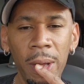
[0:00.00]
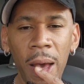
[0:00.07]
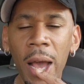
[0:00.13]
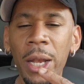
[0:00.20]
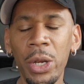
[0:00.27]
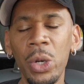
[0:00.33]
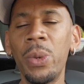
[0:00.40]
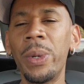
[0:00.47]

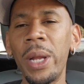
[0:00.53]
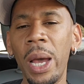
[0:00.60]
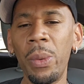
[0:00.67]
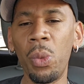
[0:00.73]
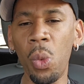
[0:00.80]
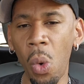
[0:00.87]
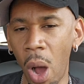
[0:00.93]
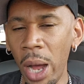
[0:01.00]
I knew what I
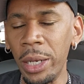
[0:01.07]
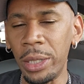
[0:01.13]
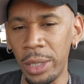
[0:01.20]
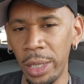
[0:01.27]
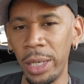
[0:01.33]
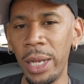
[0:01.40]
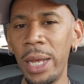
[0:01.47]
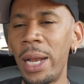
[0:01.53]

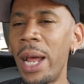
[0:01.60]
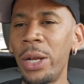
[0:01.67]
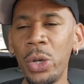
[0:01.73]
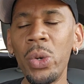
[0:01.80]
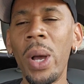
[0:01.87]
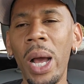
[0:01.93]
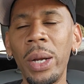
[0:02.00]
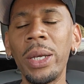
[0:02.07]
wanted and I
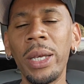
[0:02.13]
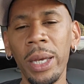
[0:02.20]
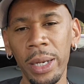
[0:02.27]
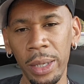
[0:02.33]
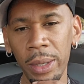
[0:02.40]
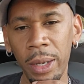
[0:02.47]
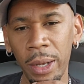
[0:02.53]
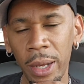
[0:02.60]
knew how to get
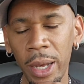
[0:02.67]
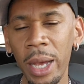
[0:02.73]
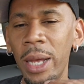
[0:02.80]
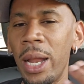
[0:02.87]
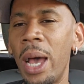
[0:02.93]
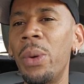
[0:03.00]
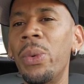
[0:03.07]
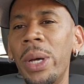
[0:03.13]
it.
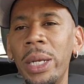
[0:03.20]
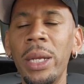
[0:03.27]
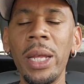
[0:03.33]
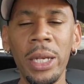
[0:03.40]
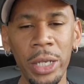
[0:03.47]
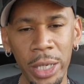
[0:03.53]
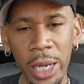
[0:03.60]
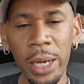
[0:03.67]
And I went
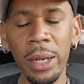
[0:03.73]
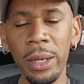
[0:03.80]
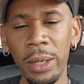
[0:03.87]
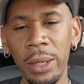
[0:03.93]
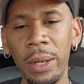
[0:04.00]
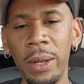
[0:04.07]
and did it.